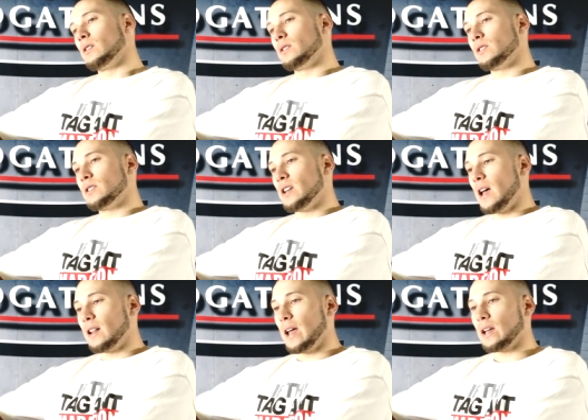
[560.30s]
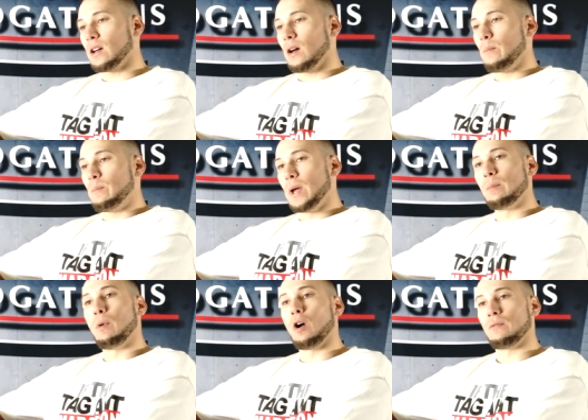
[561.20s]
set like a
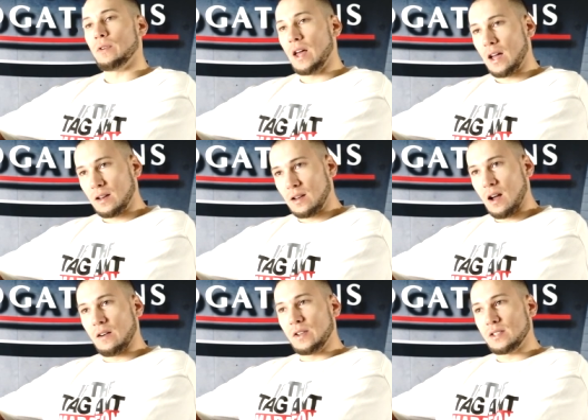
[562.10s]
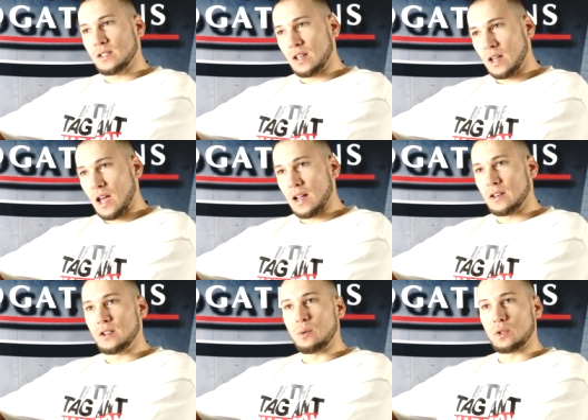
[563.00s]
big bar for that and obviously he had to
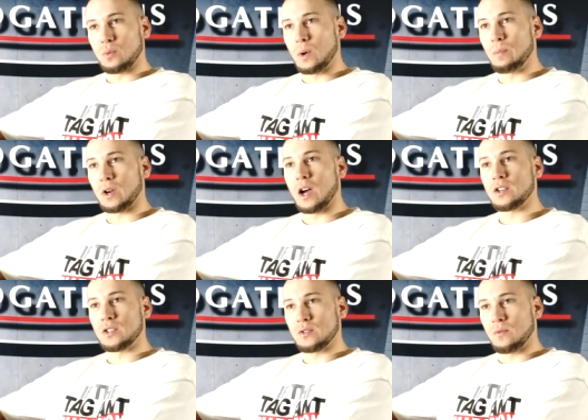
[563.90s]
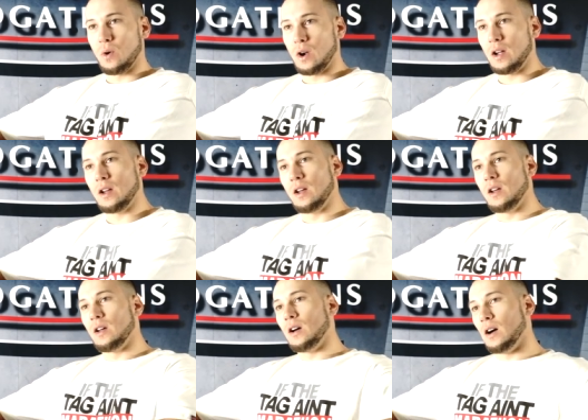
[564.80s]
deal with the repercussions for it
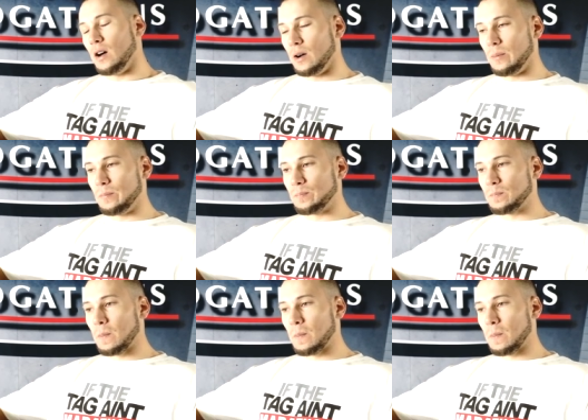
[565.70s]
um,